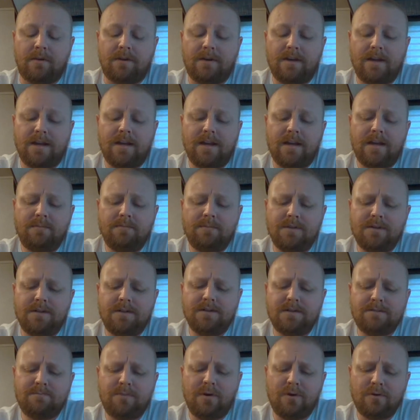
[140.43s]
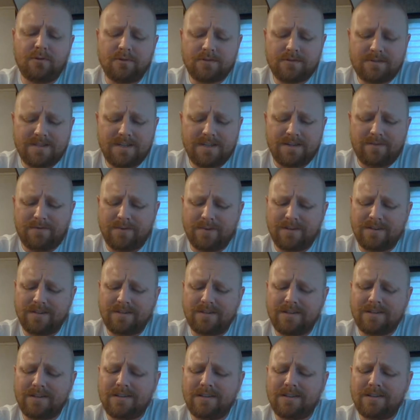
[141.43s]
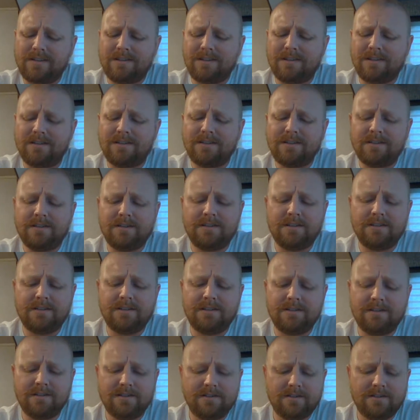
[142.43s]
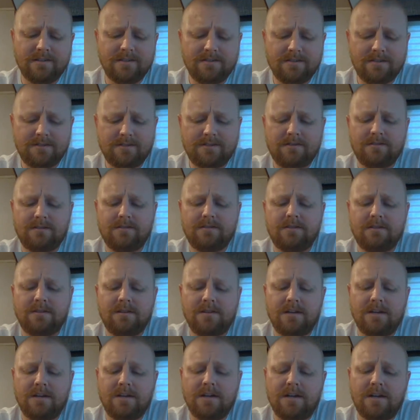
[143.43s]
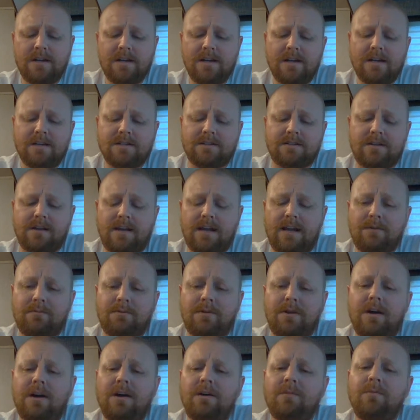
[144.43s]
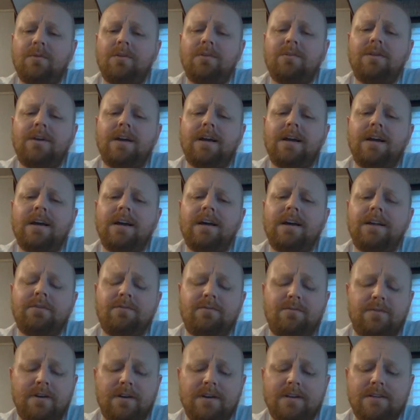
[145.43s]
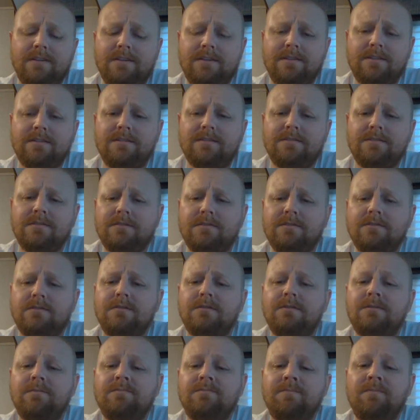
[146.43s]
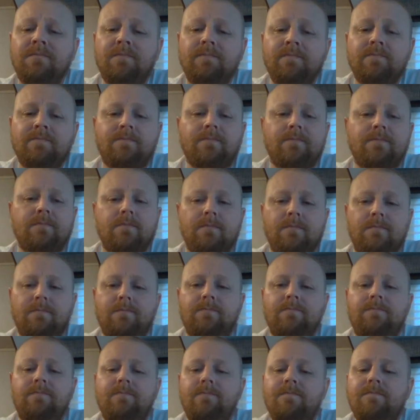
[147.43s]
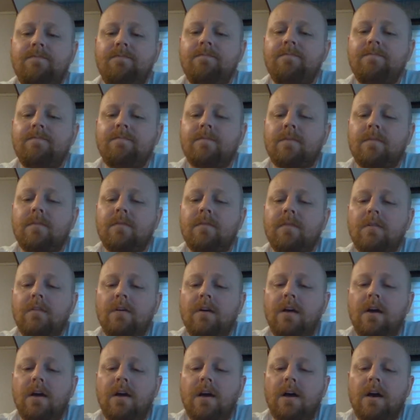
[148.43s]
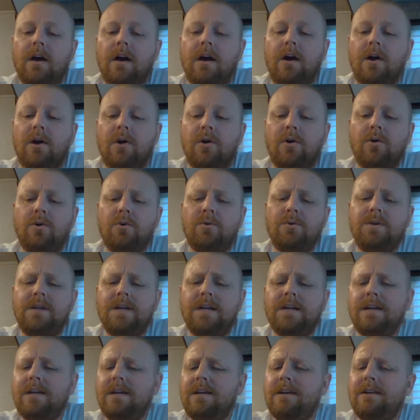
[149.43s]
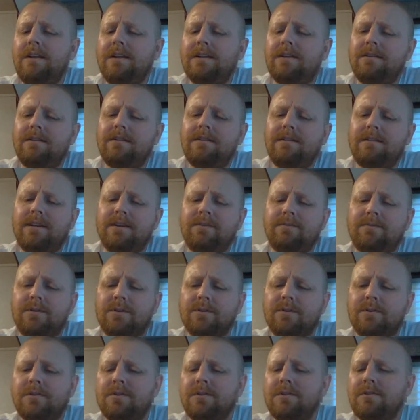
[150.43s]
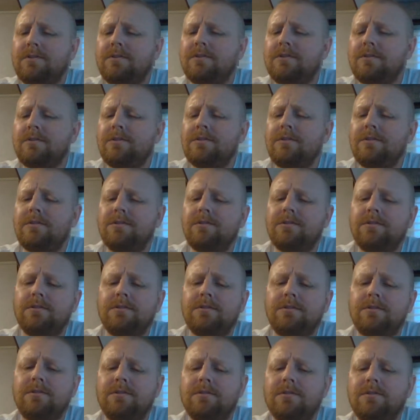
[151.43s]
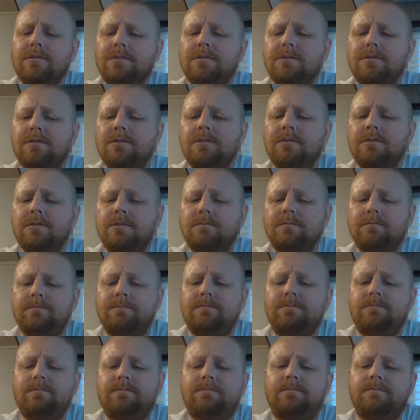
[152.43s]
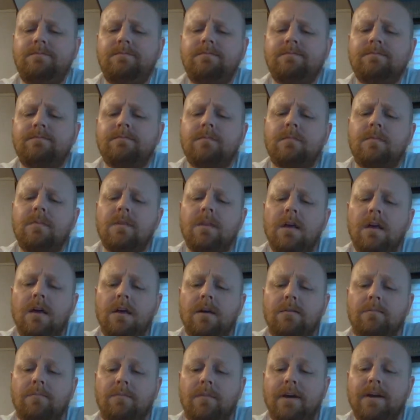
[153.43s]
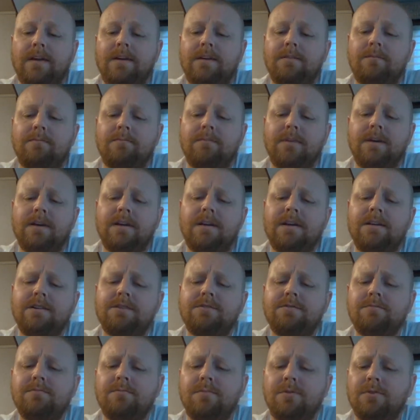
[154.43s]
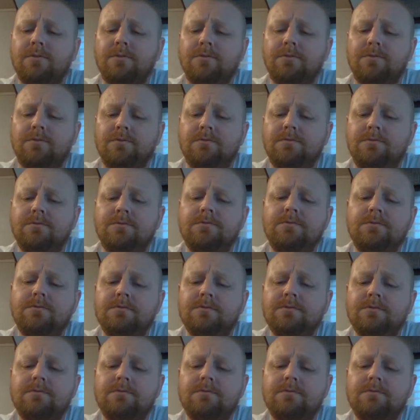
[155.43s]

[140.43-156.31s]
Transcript: My name is Bocephus. Still out with all my rowdy friends. Hmm. I OD'd in Denver. Hmm. Making major moves.